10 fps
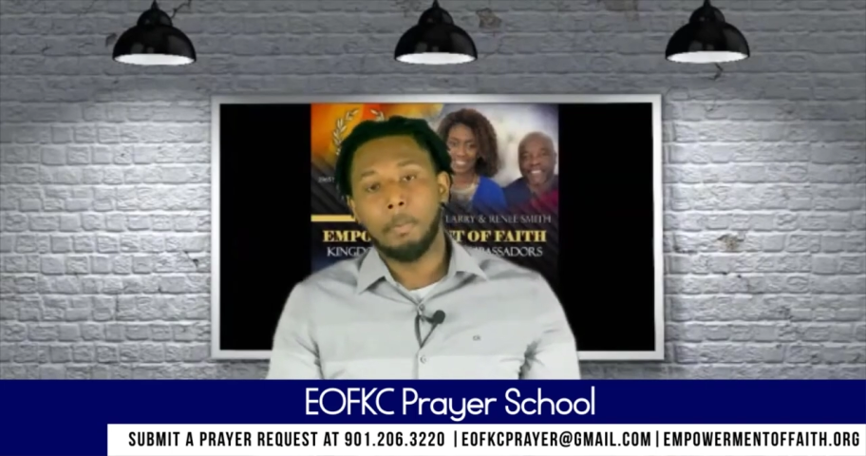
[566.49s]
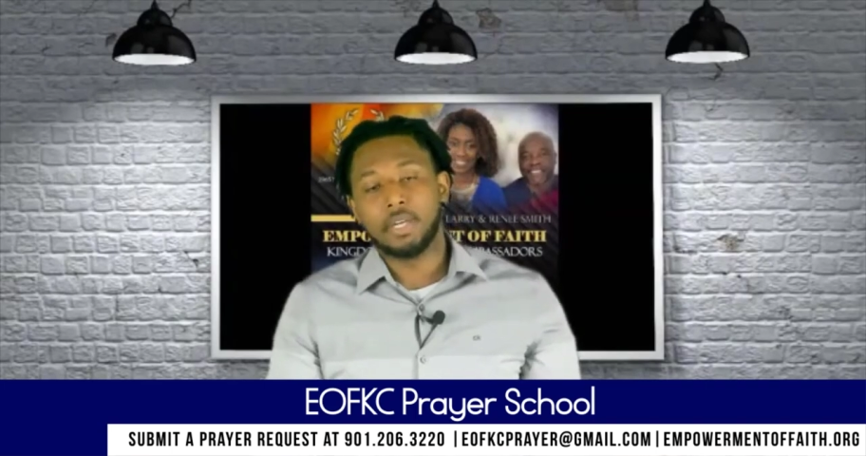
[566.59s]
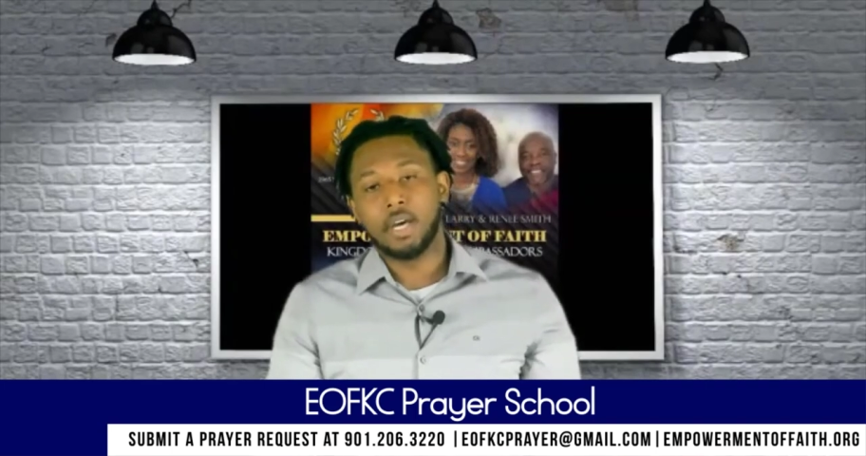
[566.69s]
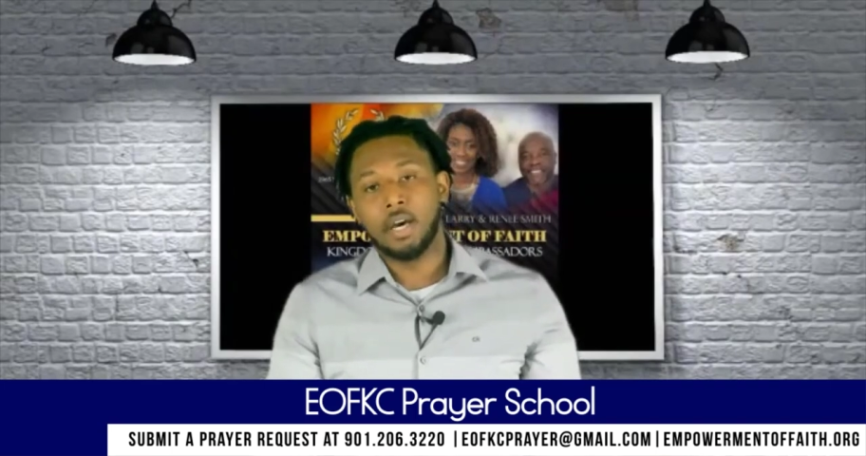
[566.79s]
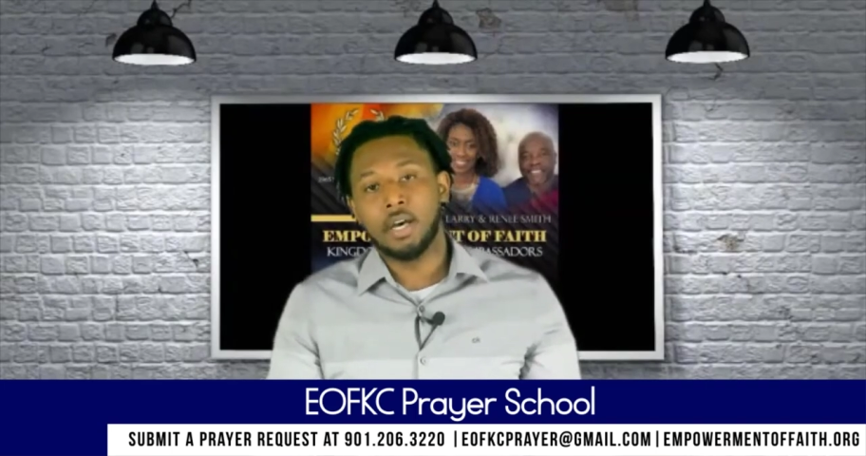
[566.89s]

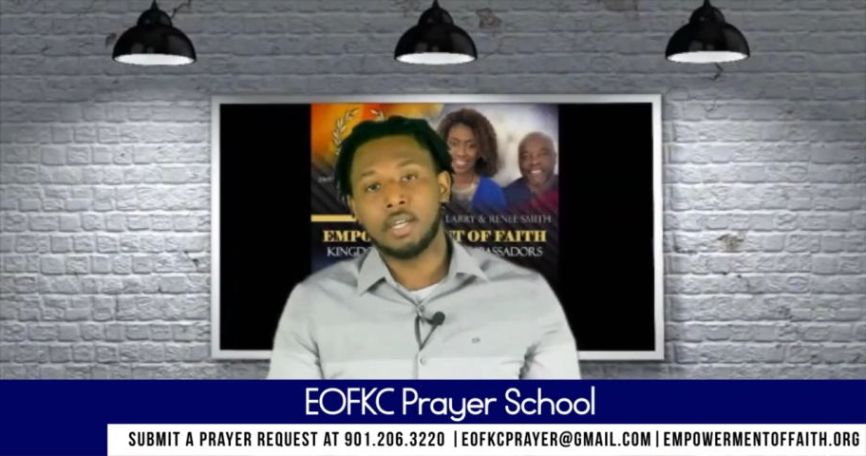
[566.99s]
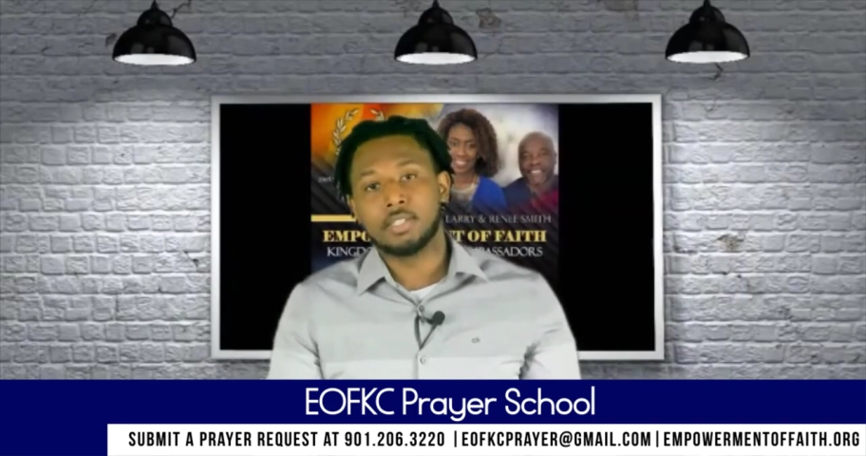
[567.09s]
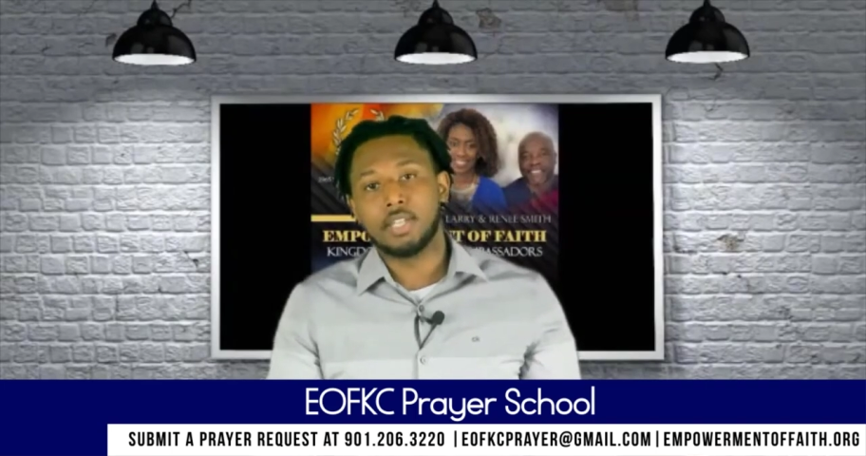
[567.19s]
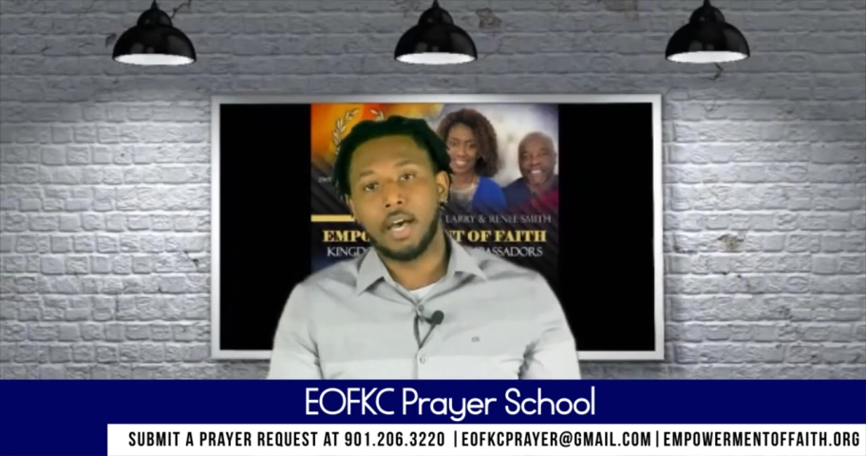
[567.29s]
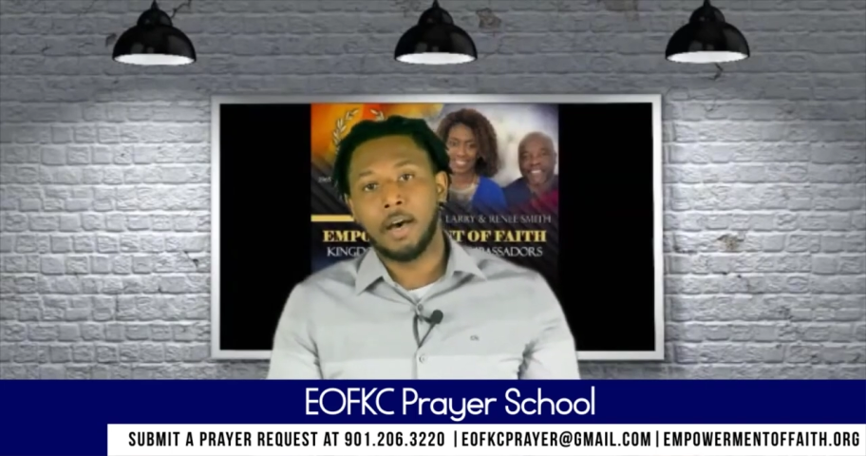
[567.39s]

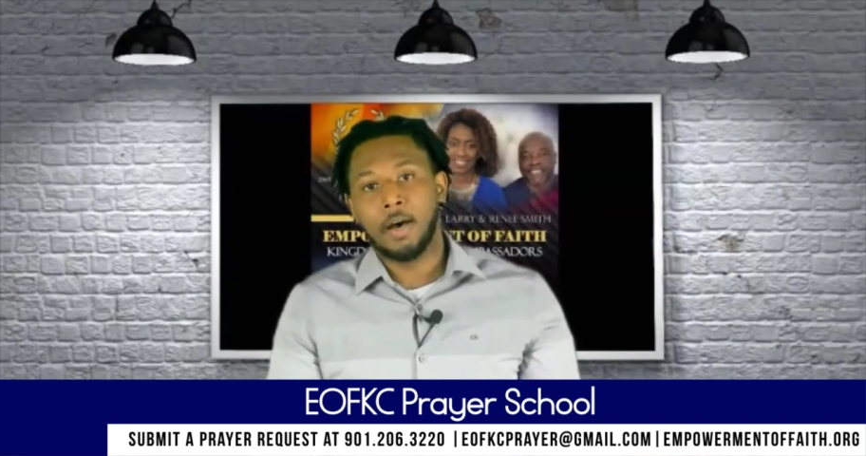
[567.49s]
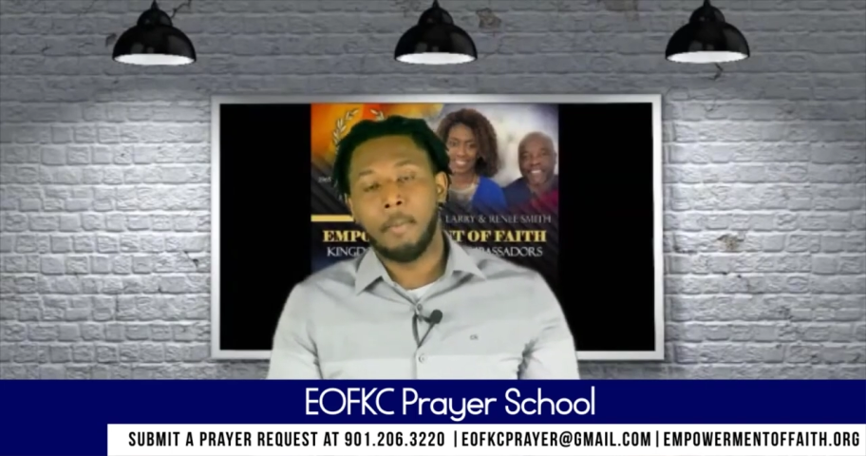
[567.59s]
because um,